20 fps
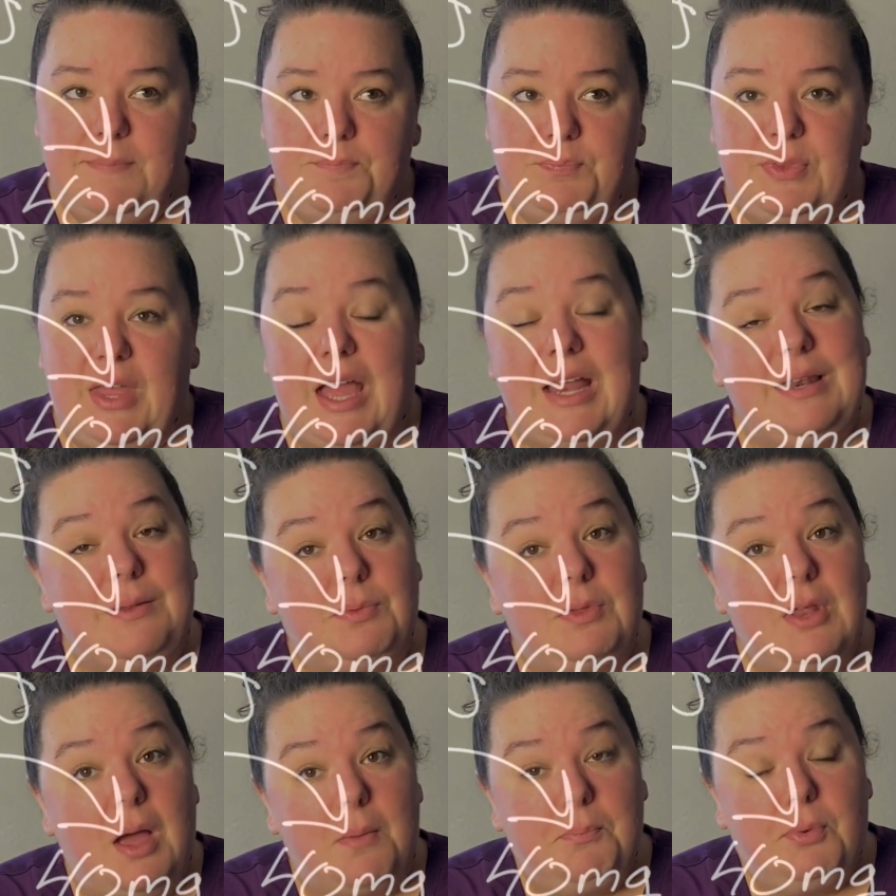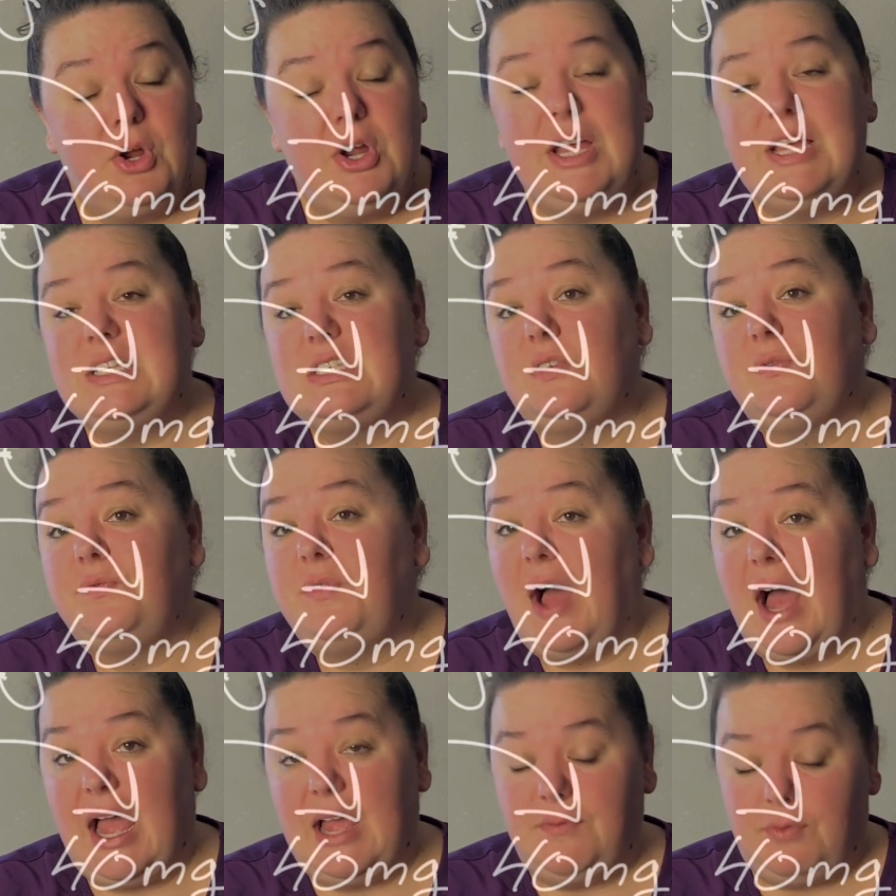That number is
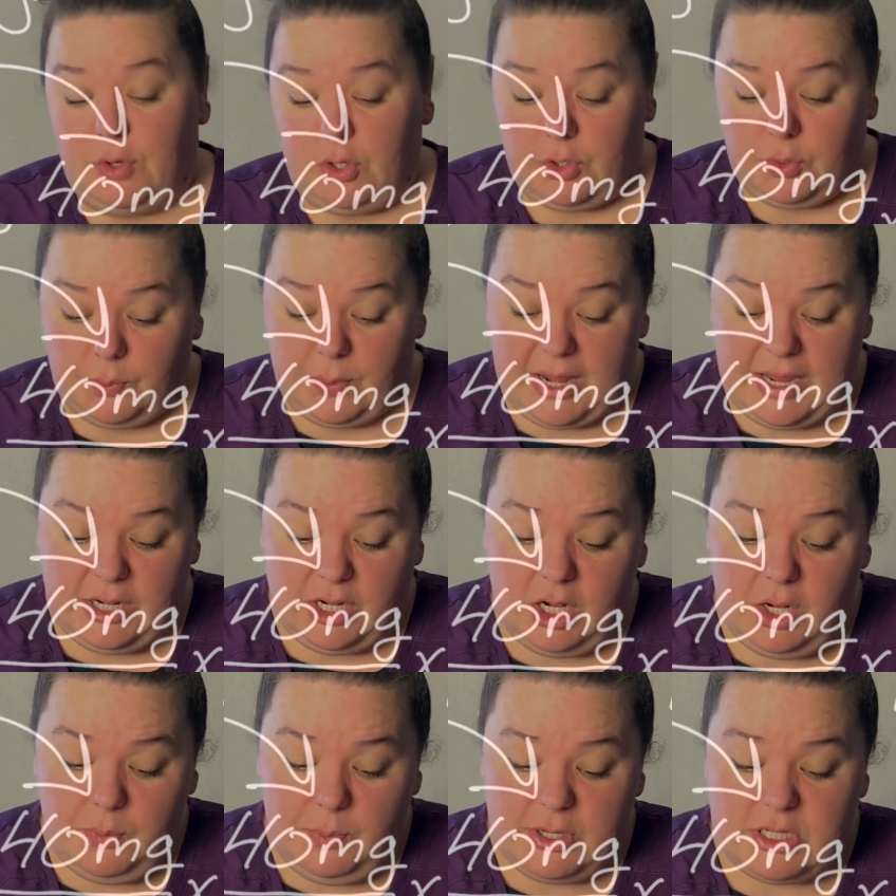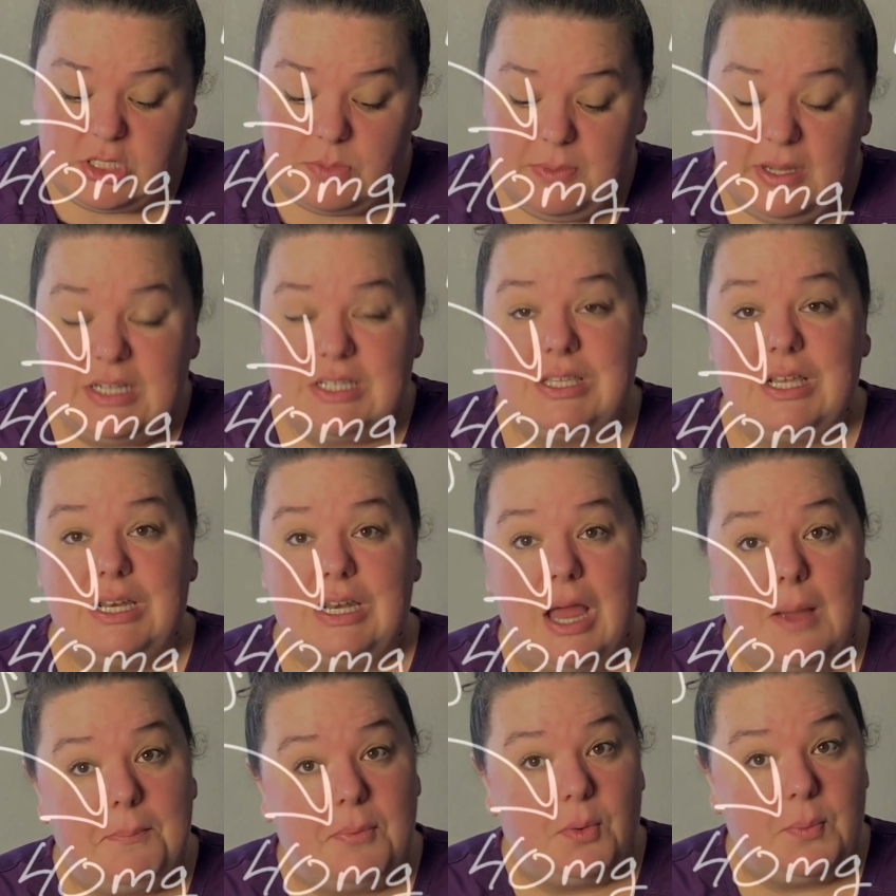5 or greater, which means the
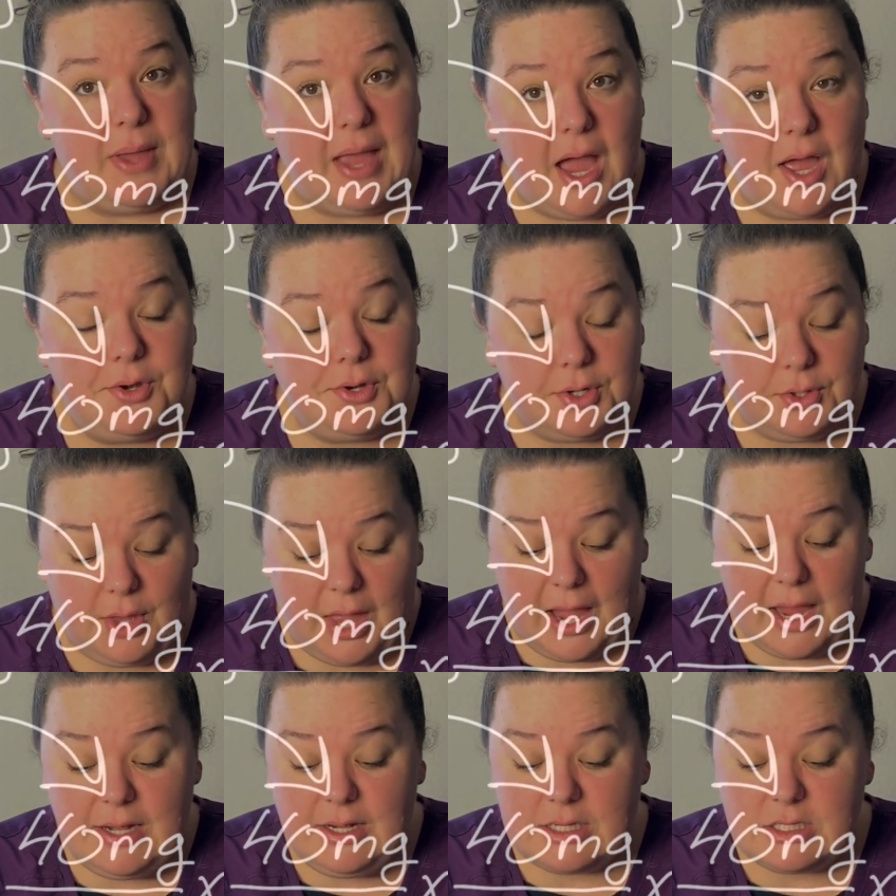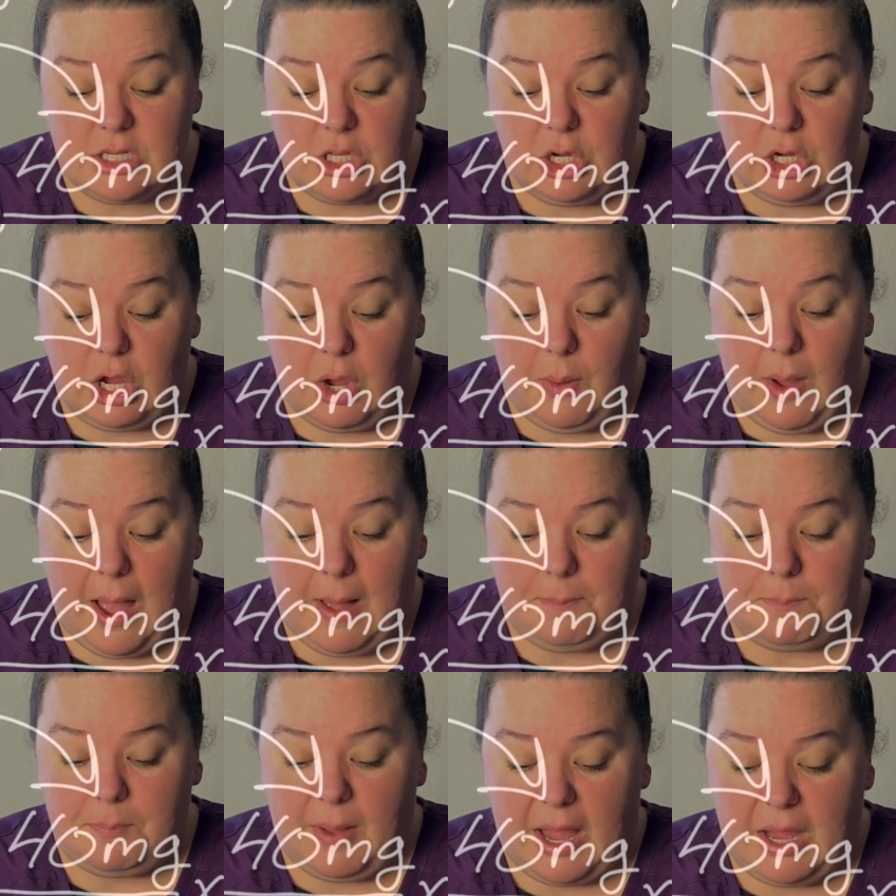number we underlined is going to go
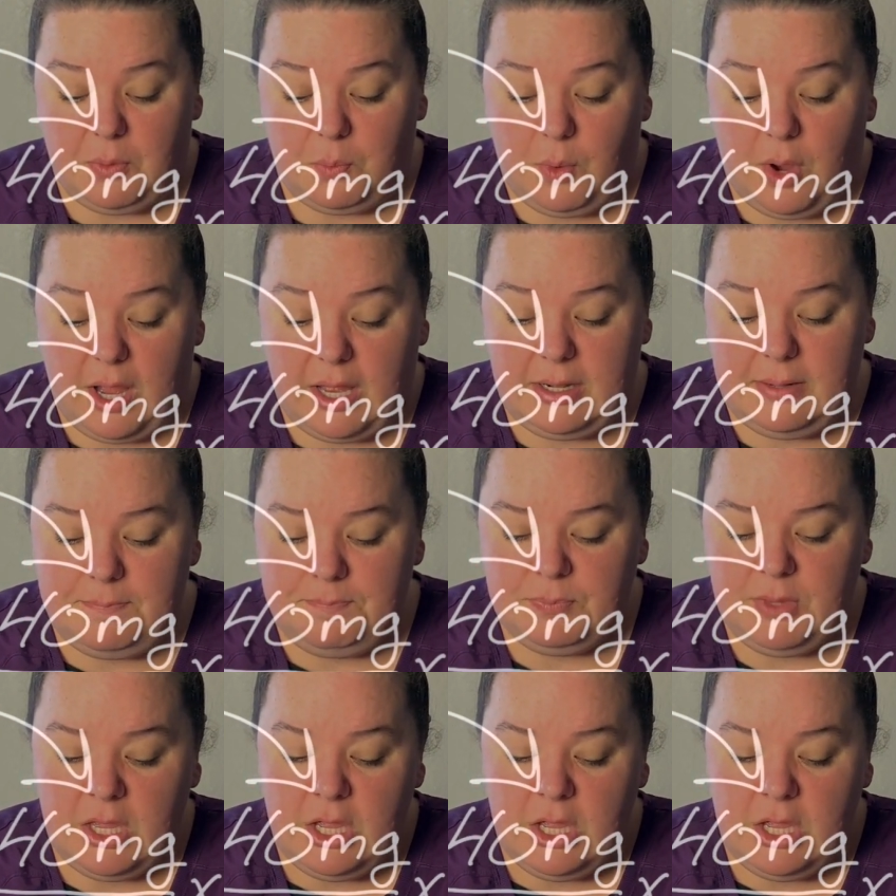up by 1.